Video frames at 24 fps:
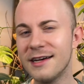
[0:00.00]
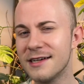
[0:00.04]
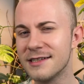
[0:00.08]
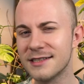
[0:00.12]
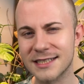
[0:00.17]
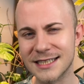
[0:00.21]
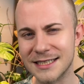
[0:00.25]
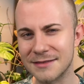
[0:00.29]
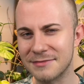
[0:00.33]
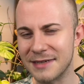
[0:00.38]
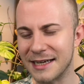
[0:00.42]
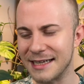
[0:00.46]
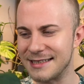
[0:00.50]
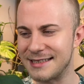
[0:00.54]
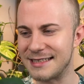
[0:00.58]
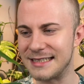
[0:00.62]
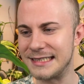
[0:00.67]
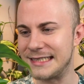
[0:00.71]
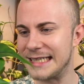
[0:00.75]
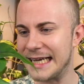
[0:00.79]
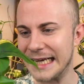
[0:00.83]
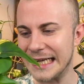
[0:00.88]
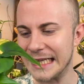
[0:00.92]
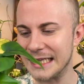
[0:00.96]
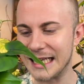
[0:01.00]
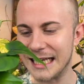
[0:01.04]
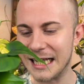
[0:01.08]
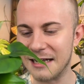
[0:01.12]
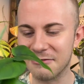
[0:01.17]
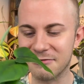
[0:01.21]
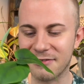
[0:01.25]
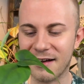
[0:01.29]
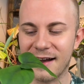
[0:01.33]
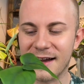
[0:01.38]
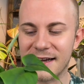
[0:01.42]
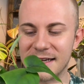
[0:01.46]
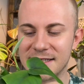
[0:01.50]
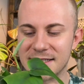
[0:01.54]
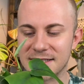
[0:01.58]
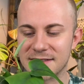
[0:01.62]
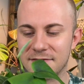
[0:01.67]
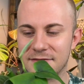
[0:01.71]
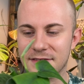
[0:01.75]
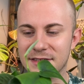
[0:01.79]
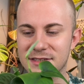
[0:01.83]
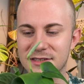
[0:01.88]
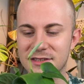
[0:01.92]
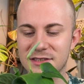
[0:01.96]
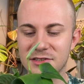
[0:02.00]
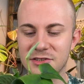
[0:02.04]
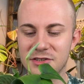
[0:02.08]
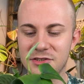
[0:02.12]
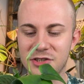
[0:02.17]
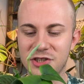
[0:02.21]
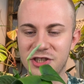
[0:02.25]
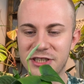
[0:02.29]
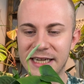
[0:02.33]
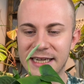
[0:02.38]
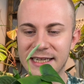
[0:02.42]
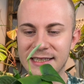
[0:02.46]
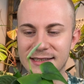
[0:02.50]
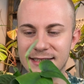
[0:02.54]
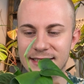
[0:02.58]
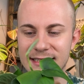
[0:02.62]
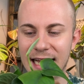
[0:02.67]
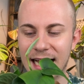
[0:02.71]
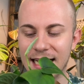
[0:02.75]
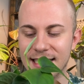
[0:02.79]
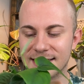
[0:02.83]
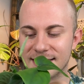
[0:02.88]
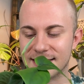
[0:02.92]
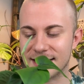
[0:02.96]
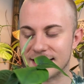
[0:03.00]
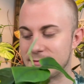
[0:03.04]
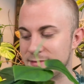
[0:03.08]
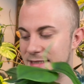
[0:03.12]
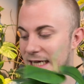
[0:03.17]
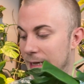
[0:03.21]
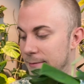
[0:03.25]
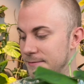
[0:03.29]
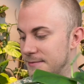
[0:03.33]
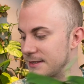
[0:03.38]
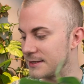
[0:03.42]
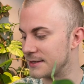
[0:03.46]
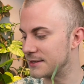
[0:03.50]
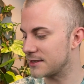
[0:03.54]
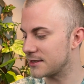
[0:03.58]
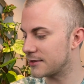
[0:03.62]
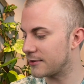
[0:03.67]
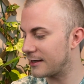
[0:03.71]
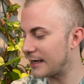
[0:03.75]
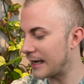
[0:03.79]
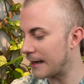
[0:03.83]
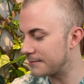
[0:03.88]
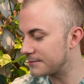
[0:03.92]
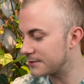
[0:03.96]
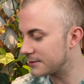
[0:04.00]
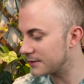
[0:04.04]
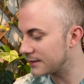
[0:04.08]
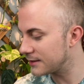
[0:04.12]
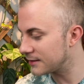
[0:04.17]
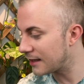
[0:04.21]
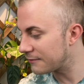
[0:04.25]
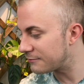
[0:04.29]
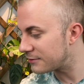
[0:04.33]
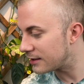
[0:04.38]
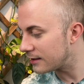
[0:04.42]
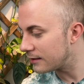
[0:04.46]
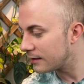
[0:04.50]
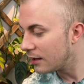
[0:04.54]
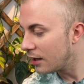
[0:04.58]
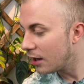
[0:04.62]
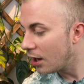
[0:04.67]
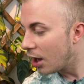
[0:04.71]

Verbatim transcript: some nice dangling vines of this Jade Satin Scindapsus. So I absolutely love it.